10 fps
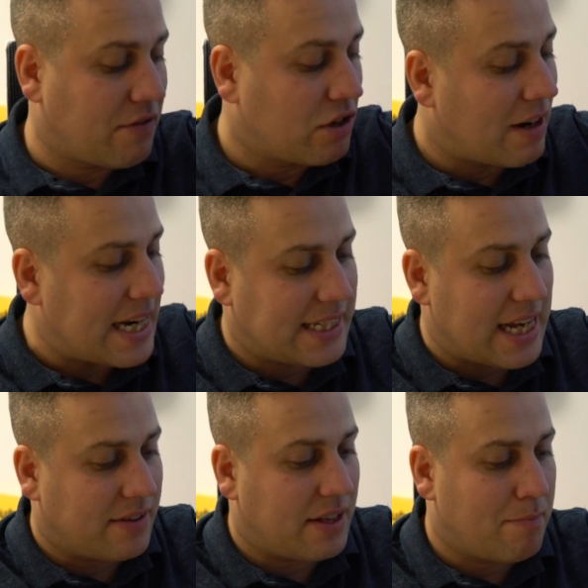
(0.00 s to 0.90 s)
great
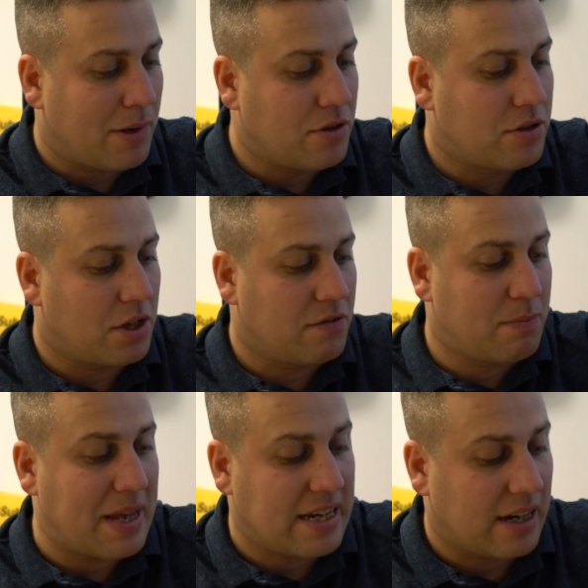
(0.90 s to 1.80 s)
sounding Bluetooth
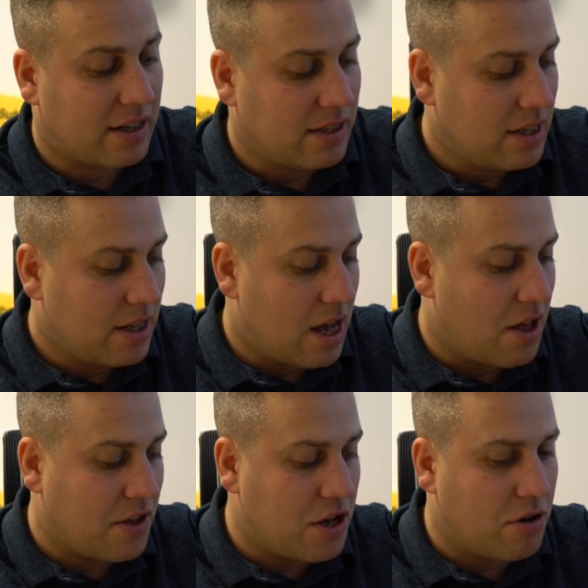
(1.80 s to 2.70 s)
speaker
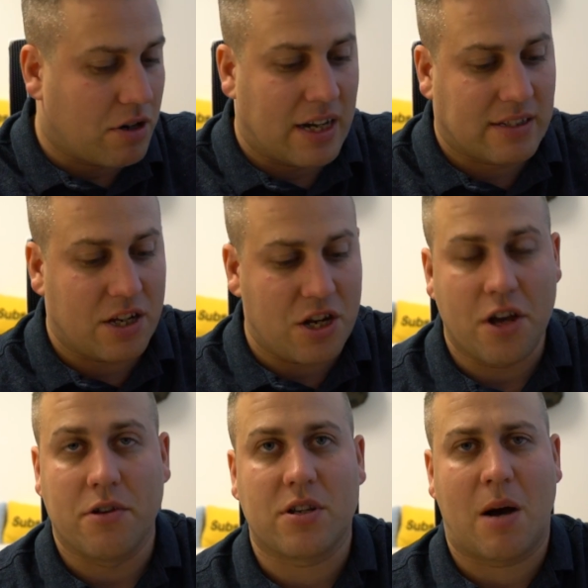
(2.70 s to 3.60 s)
that you guys can
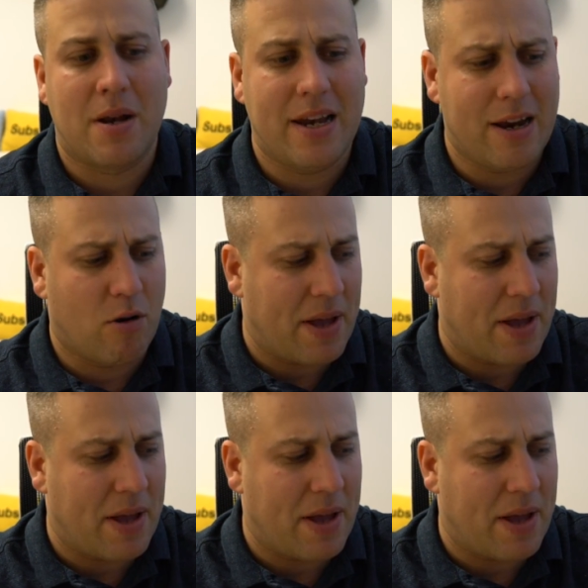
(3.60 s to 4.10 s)
use. I'm a little bit